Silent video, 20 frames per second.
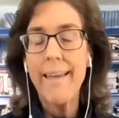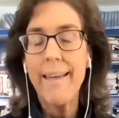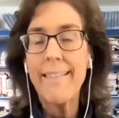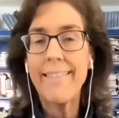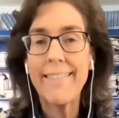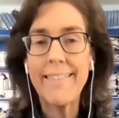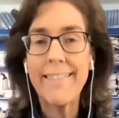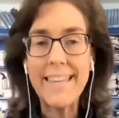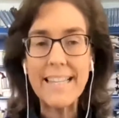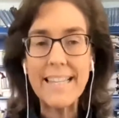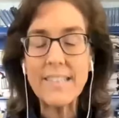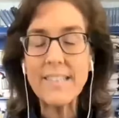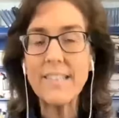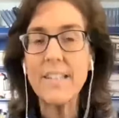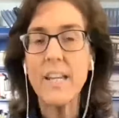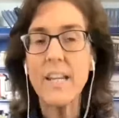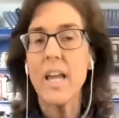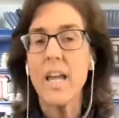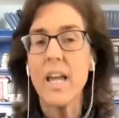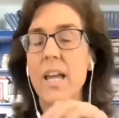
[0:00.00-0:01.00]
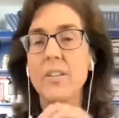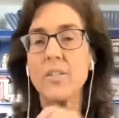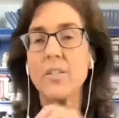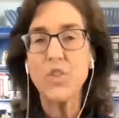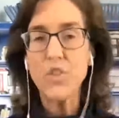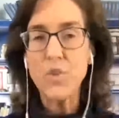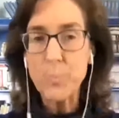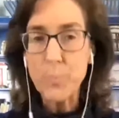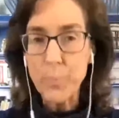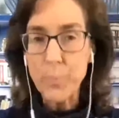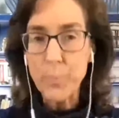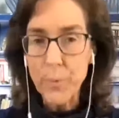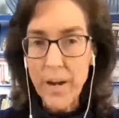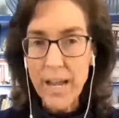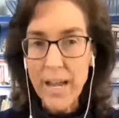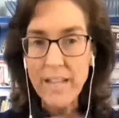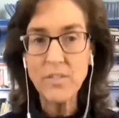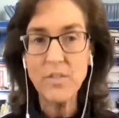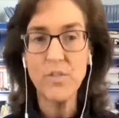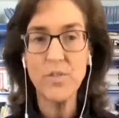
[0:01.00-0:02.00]
This
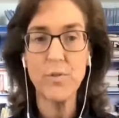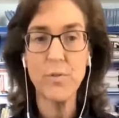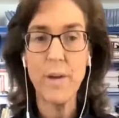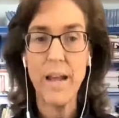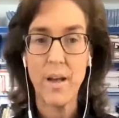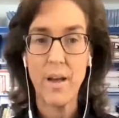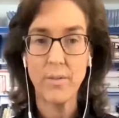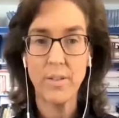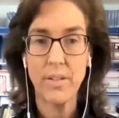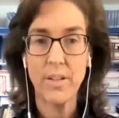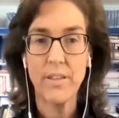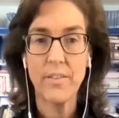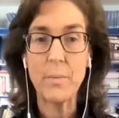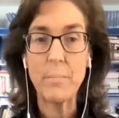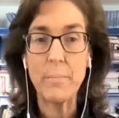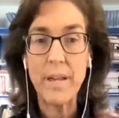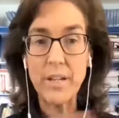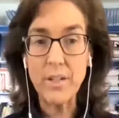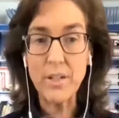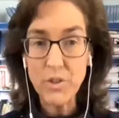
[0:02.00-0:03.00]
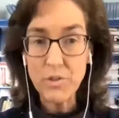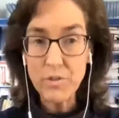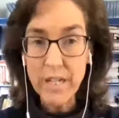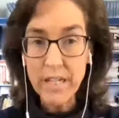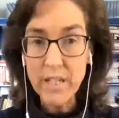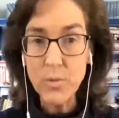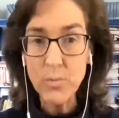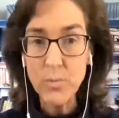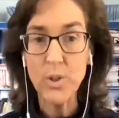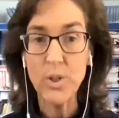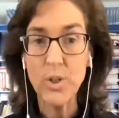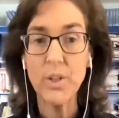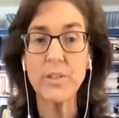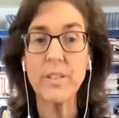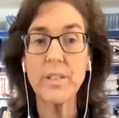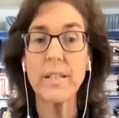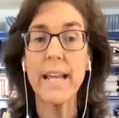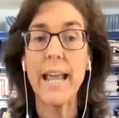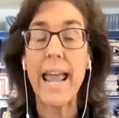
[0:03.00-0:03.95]
spreads throughout the Mediterranean world